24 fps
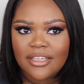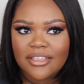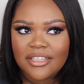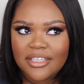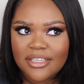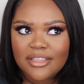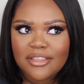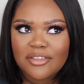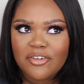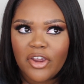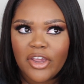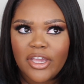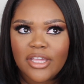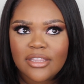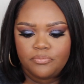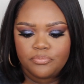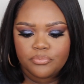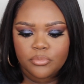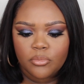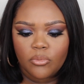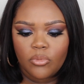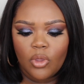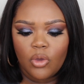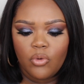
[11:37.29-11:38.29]
this is crazy
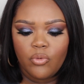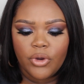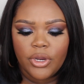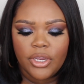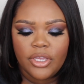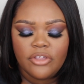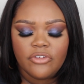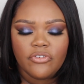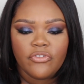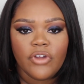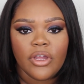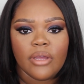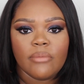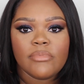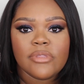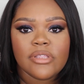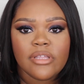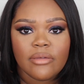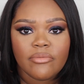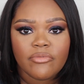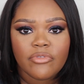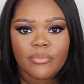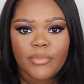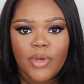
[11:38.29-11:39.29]
where are you from
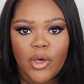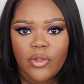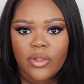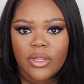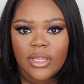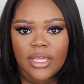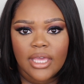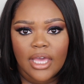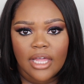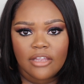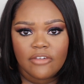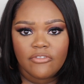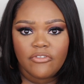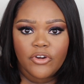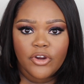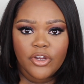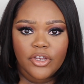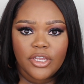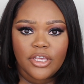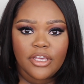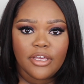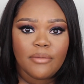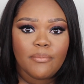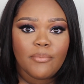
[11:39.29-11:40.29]
so i'm from oakland
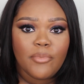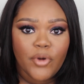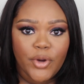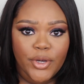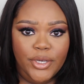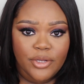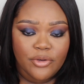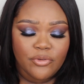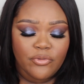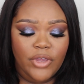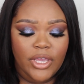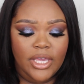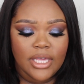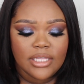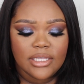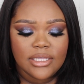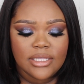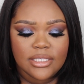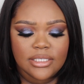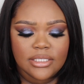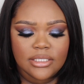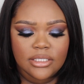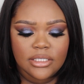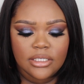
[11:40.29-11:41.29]
california born and
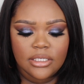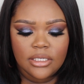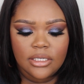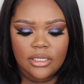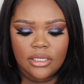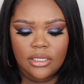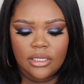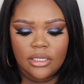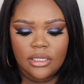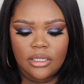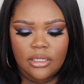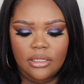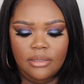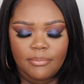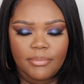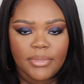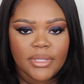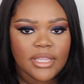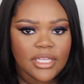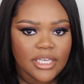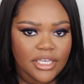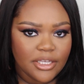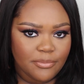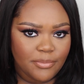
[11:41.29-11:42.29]
raised
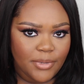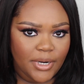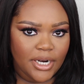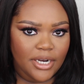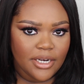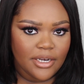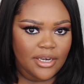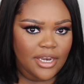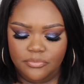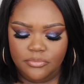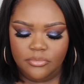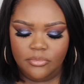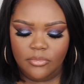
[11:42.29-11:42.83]
but the good part